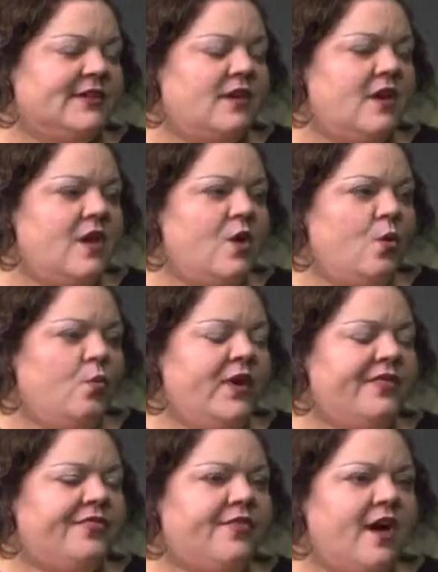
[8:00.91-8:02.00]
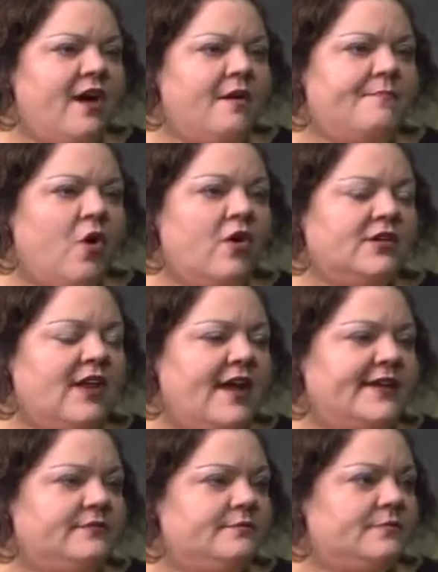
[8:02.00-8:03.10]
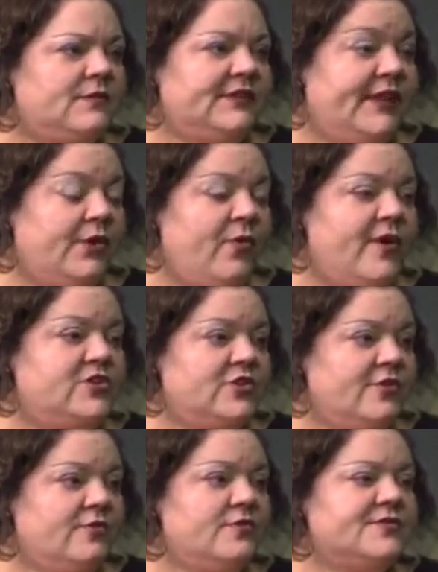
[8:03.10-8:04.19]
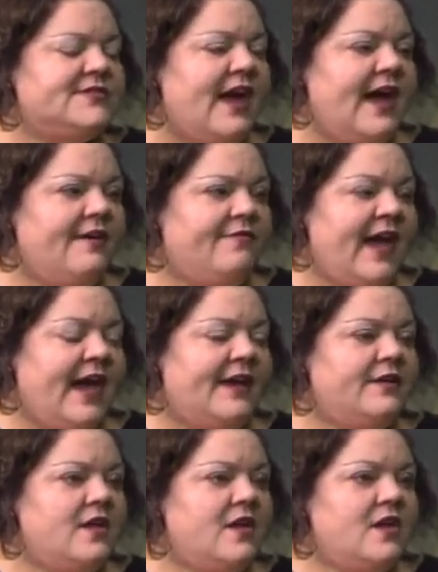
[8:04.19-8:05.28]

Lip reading: And with online literary journals, I've had